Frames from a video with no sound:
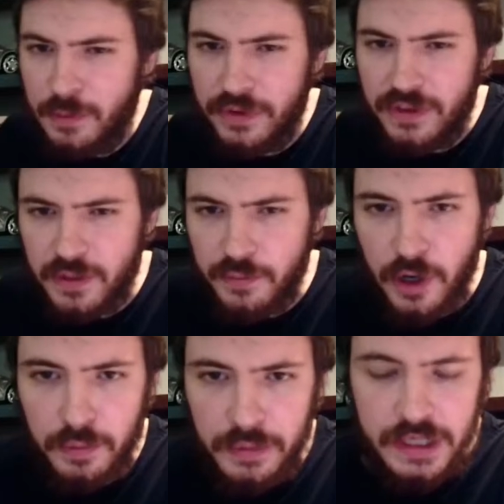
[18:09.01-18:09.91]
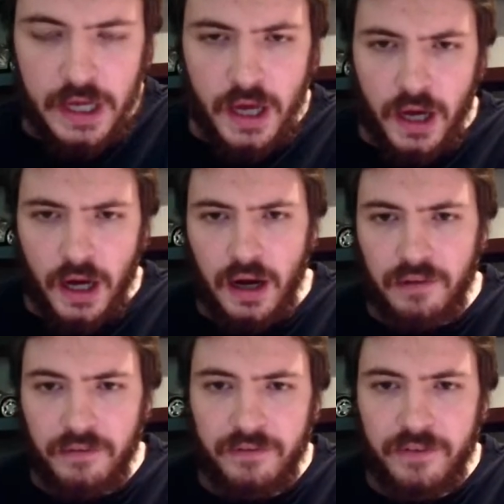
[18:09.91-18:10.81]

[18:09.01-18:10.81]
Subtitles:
with the department of